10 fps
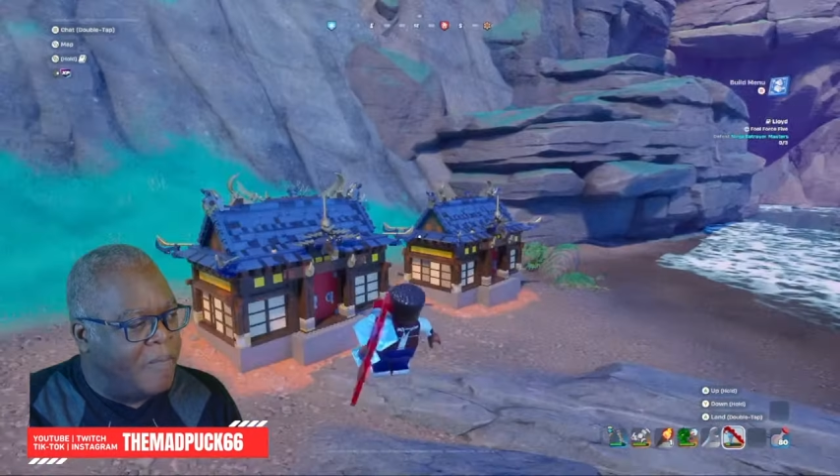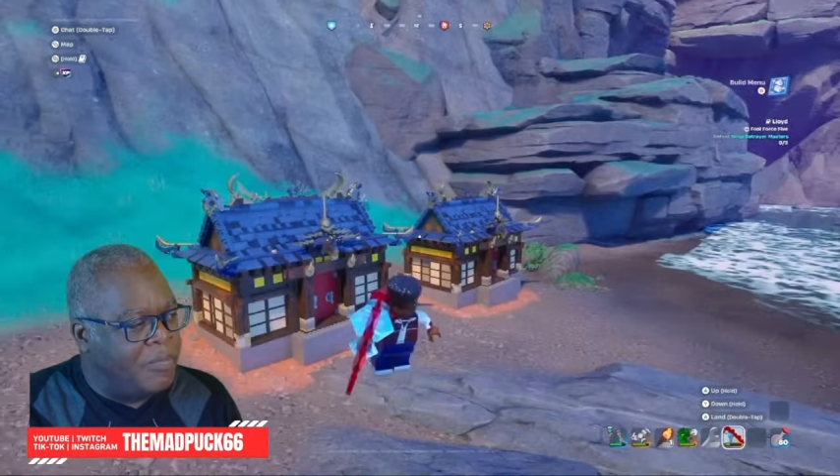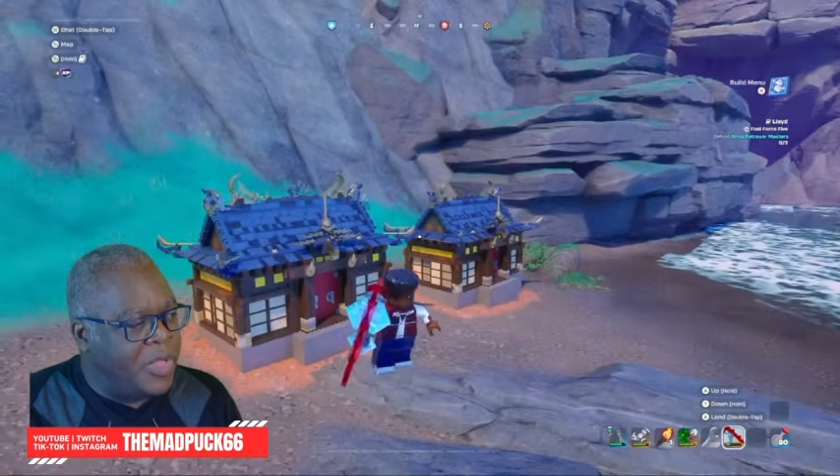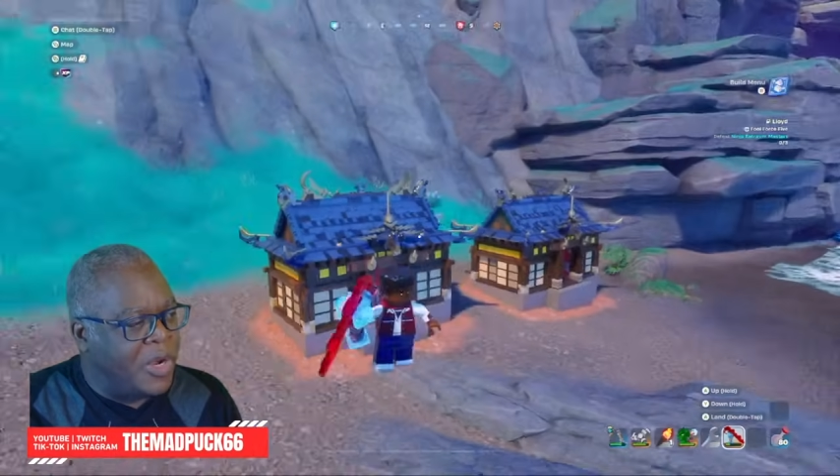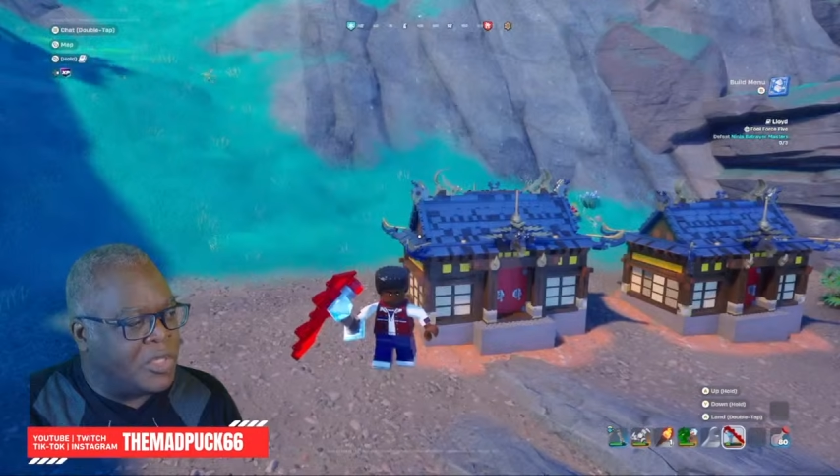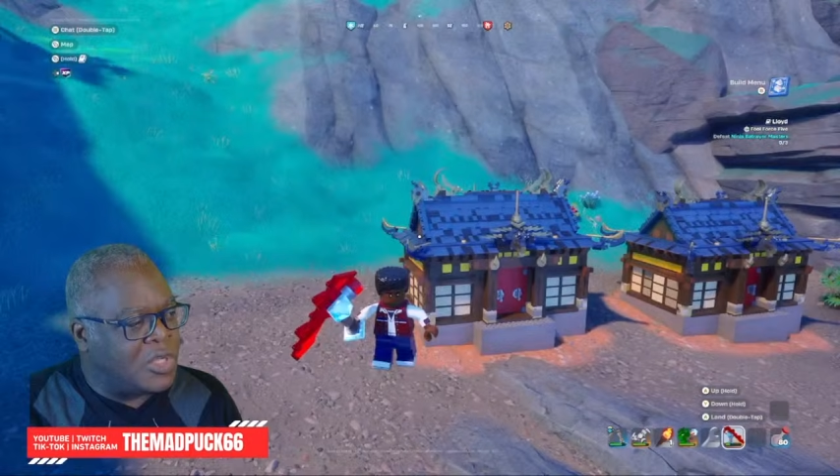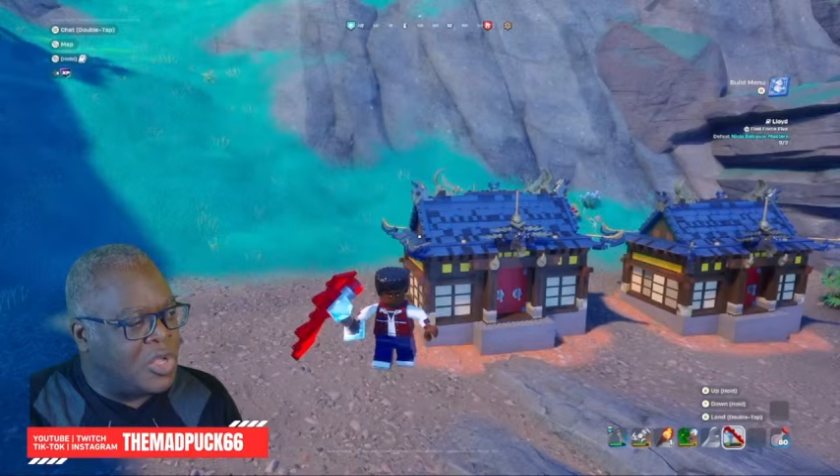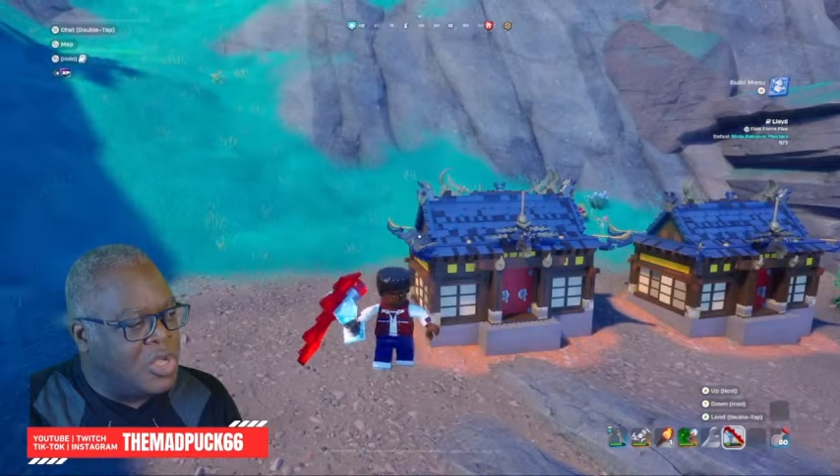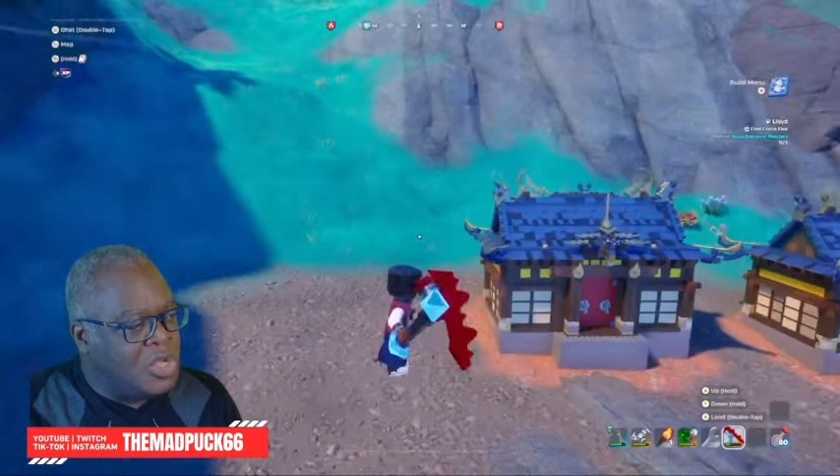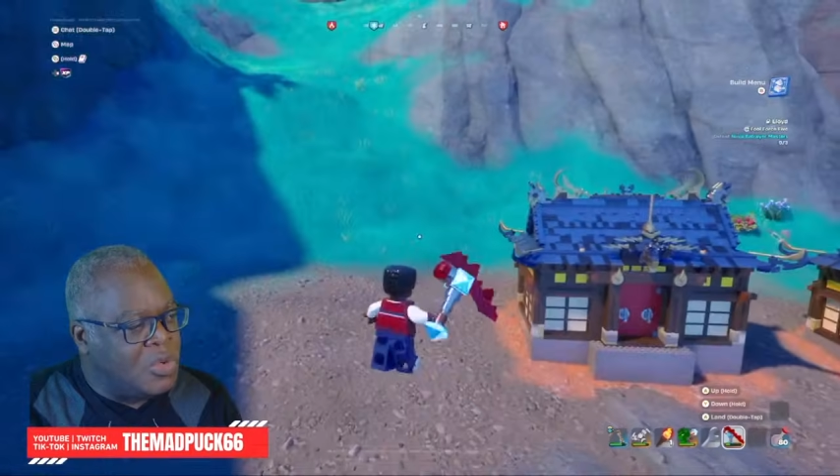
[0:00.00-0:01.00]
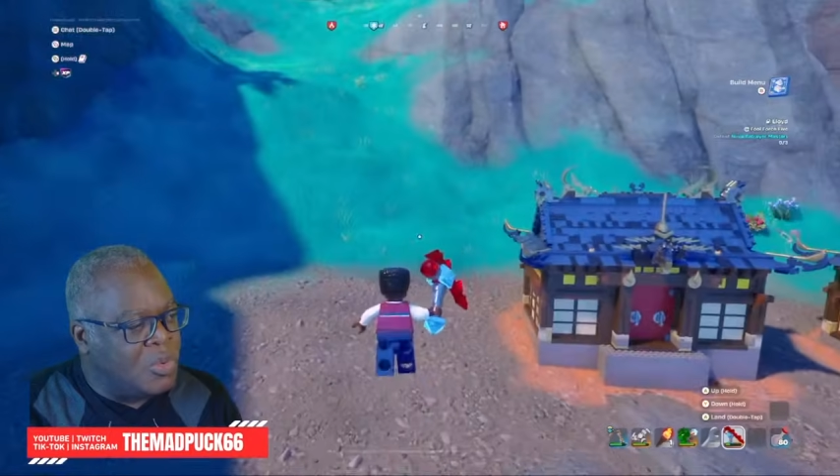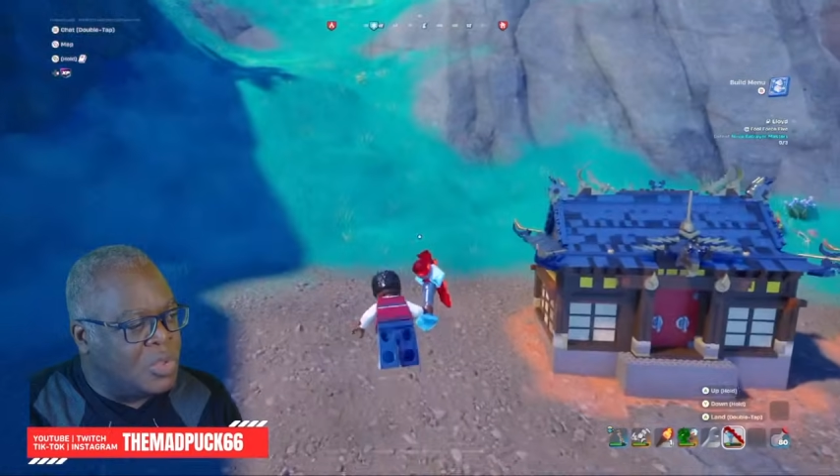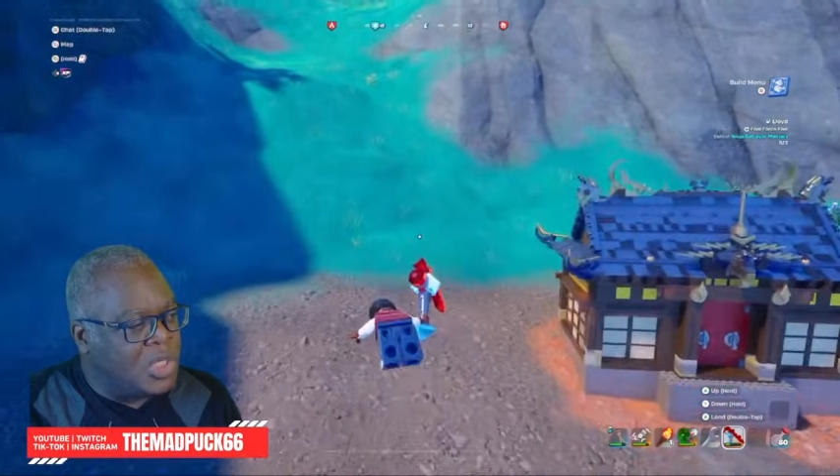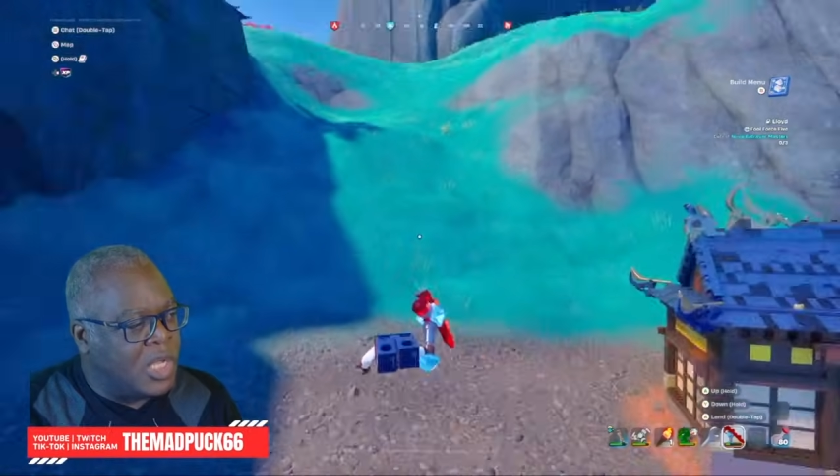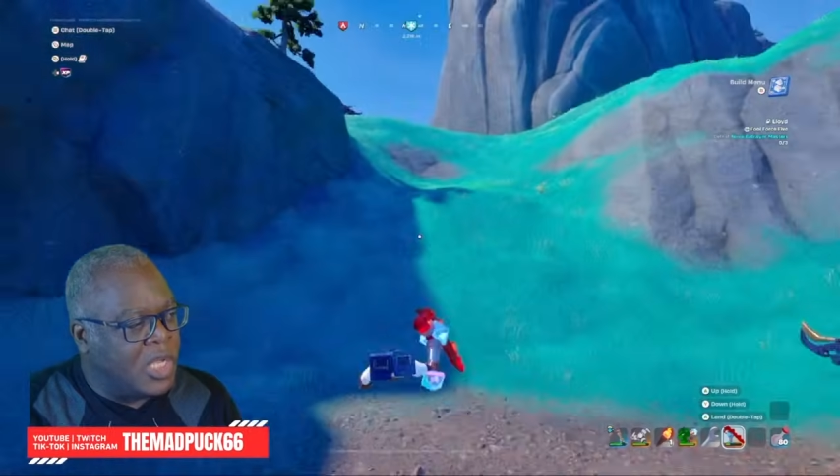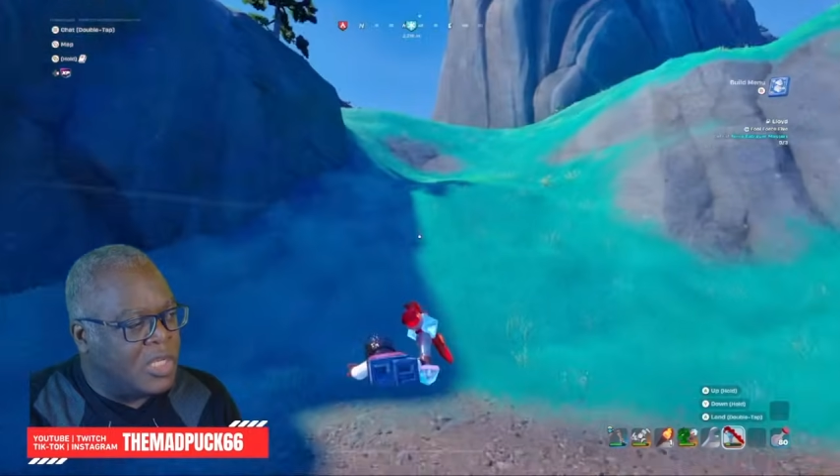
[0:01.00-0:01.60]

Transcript: there's a huge